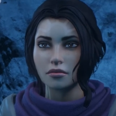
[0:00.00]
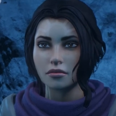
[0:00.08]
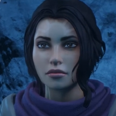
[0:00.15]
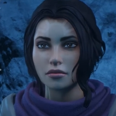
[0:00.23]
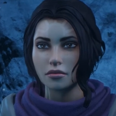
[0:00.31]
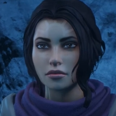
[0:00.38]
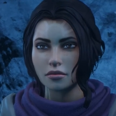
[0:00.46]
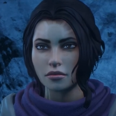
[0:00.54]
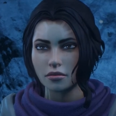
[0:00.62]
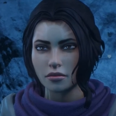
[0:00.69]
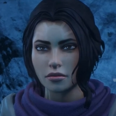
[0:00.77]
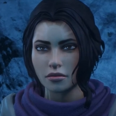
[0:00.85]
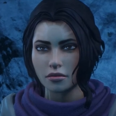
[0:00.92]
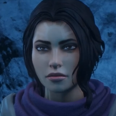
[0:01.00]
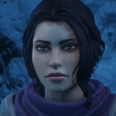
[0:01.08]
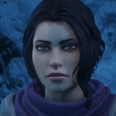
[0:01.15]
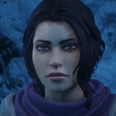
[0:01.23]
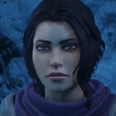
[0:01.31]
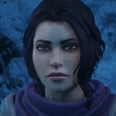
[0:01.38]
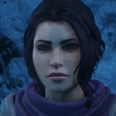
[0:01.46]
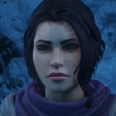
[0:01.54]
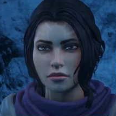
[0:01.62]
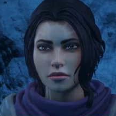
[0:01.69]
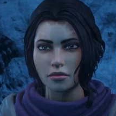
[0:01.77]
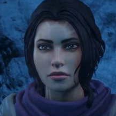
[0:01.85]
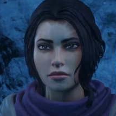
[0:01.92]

(no one is talking)